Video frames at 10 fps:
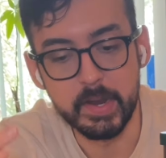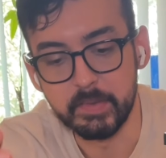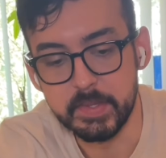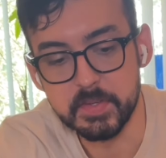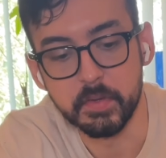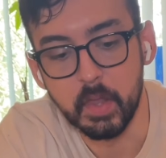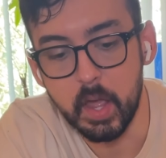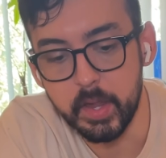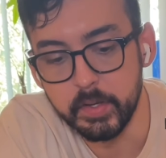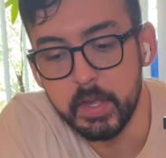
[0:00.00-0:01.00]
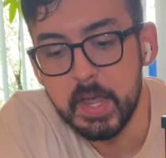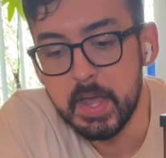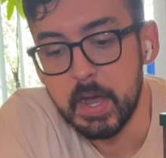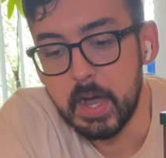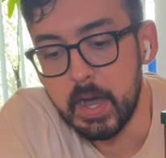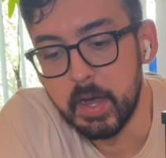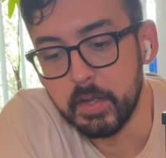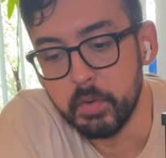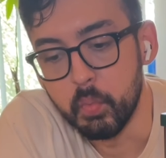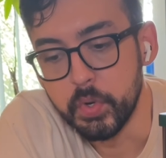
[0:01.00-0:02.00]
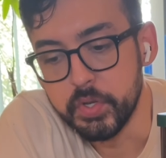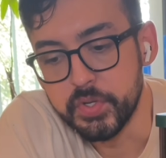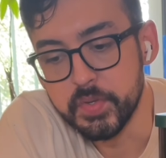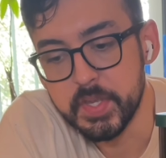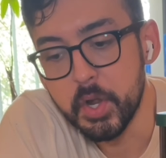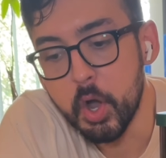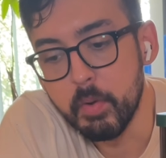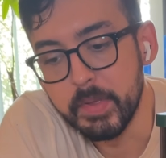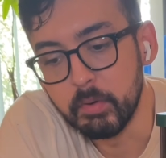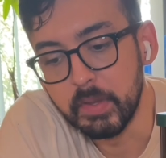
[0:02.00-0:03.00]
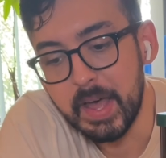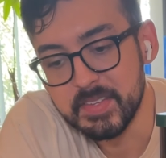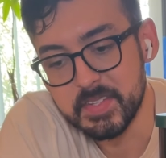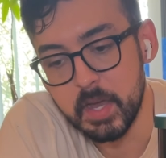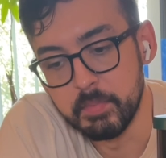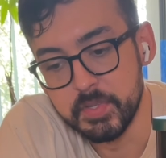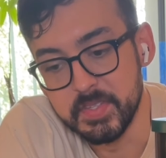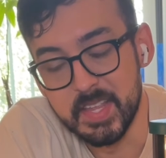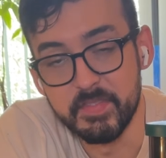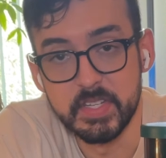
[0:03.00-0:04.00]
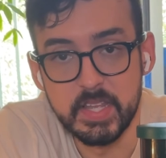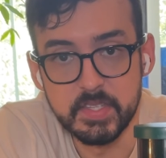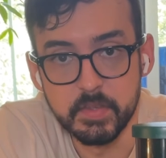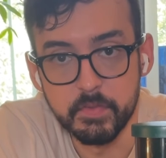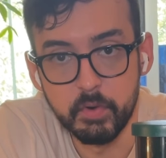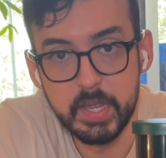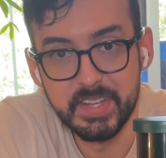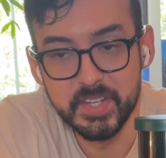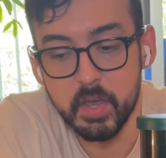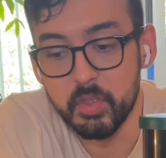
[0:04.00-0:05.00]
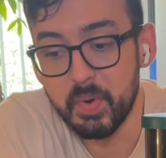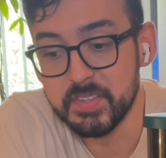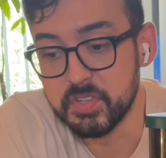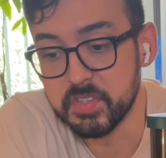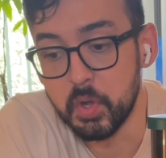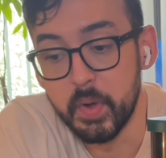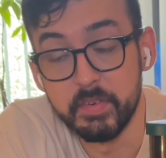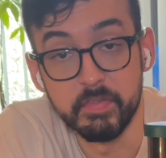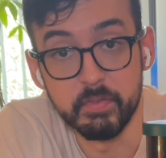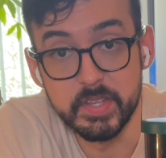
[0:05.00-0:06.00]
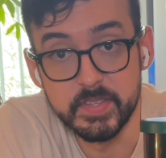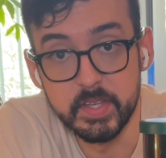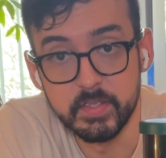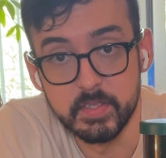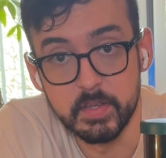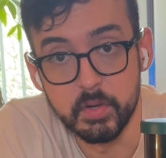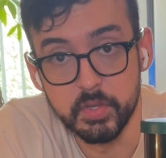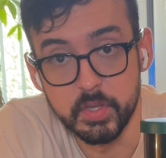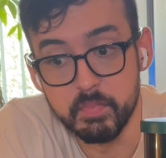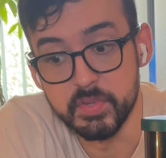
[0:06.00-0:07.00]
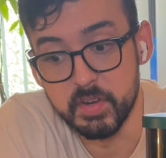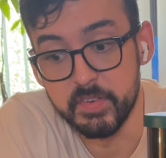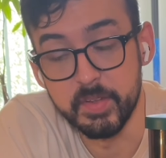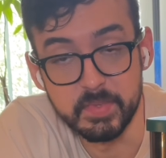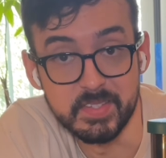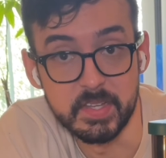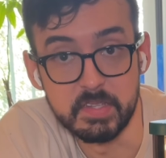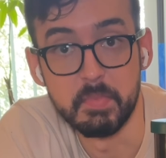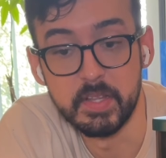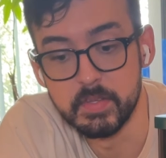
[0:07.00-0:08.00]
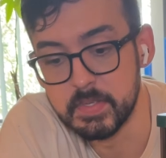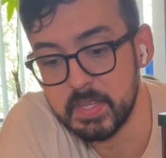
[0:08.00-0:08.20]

at least online, when you juice at home, it'll last up to 7 days in the fridge. Otherwise, just go ahead and freeze it so you can preserve it up to 6 months.